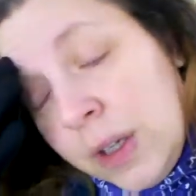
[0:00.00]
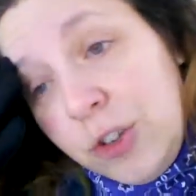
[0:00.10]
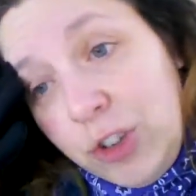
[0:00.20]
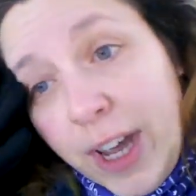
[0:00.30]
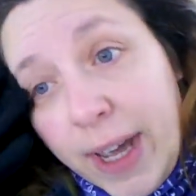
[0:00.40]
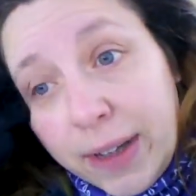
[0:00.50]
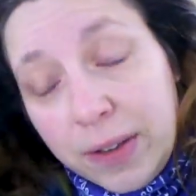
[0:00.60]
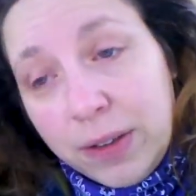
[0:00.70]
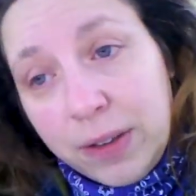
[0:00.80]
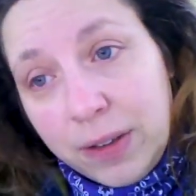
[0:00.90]

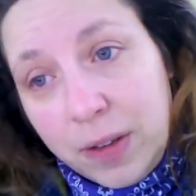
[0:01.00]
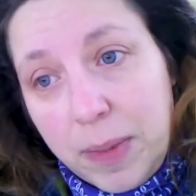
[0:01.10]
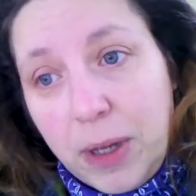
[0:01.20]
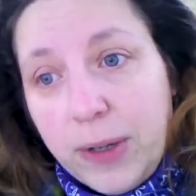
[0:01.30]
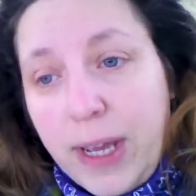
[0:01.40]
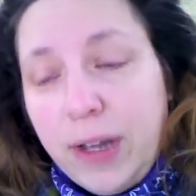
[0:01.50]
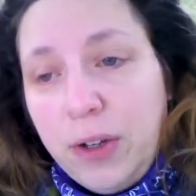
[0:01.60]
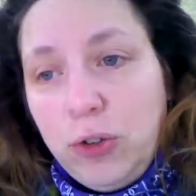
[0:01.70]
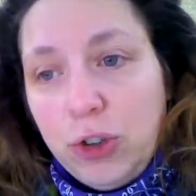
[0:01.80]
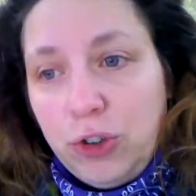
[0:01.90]
Jack, the male cat
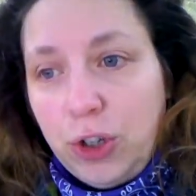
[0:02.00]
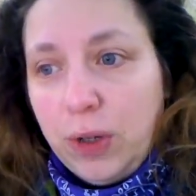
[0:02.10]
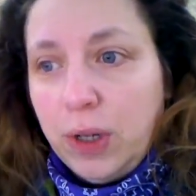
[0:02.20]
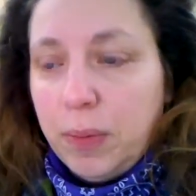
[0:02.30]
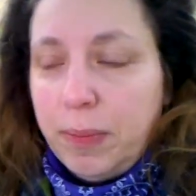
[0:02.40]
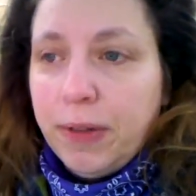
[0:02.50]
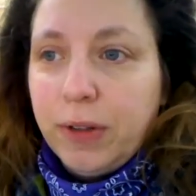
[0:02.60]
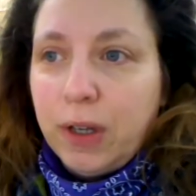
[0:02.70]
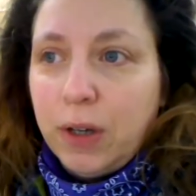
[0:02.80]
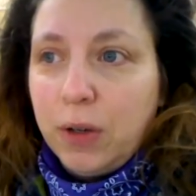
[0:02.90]
who just showed up a month
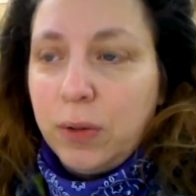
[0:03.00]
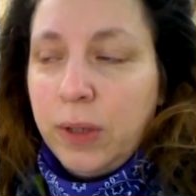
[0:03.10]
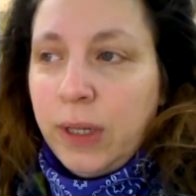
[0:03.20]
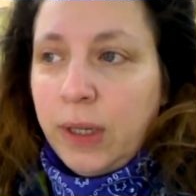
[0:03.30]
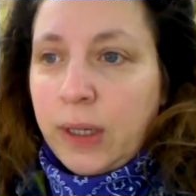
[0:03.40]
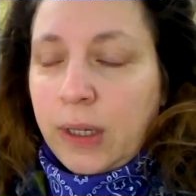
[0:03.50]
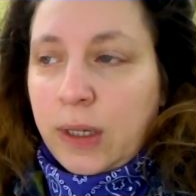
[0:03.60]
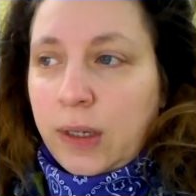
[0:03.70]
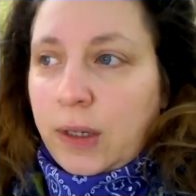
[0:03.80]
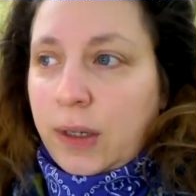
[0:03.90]
ago,
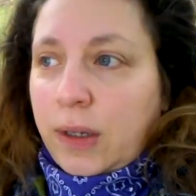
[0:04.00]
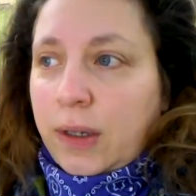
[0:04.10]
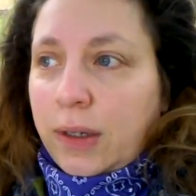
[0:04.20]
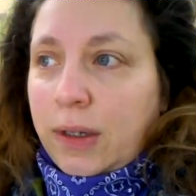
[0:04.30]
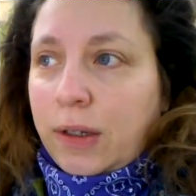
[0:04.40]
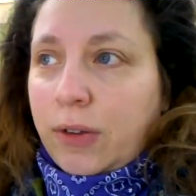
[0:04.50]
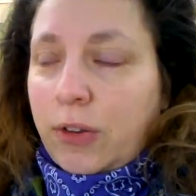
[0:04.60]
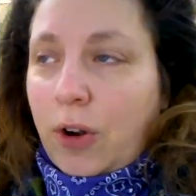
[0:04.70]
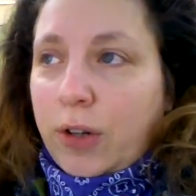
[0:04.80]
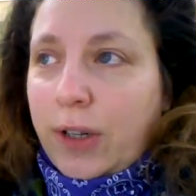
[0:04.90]

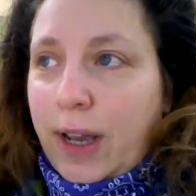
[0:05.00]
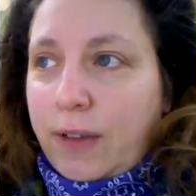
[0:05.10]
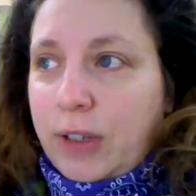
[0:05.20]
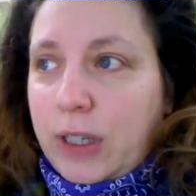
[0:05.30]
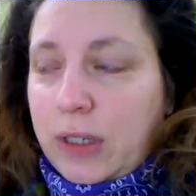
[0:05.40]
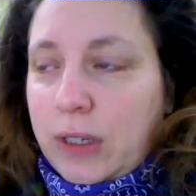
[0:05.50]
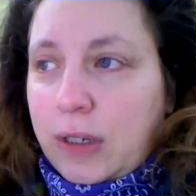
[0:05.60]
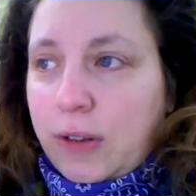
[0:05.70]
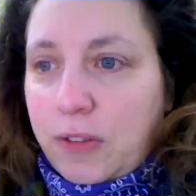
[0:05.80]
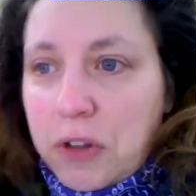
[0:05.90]
started having
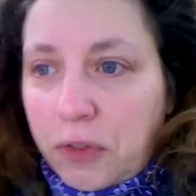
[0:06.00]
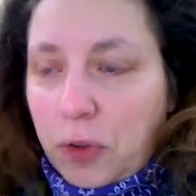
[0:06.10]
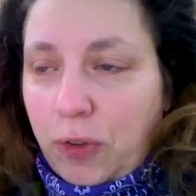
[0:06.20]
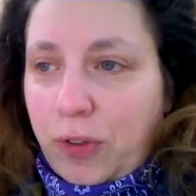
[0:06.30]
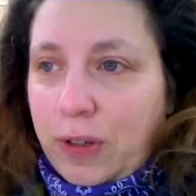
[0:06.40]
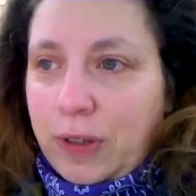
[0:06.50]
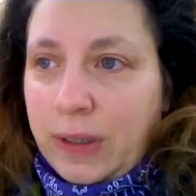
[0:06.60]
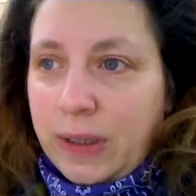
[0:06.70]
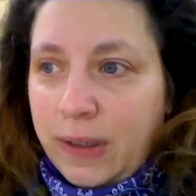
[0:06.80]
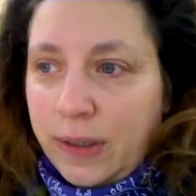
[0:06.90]
sniffles,
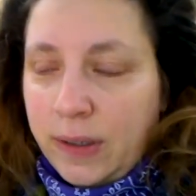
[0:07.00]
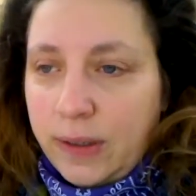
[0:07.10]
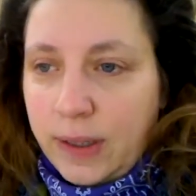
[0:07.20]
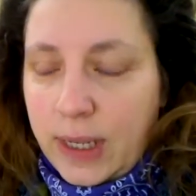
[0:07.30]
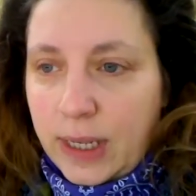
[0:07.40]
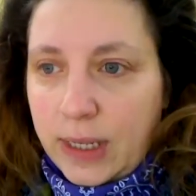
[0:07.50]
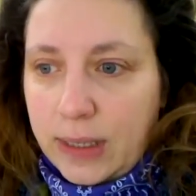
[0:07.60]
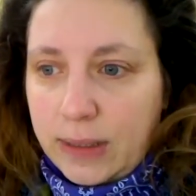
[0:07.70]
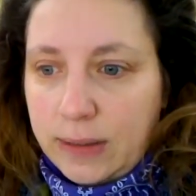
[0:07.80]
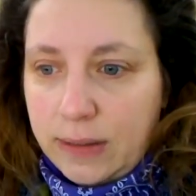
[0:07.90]

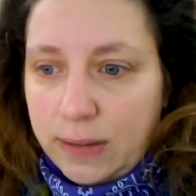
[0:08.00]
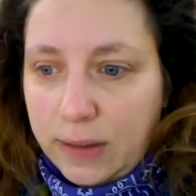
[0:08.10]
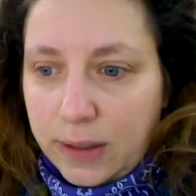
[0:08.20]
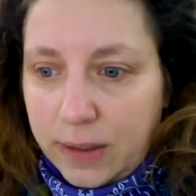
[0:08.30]
and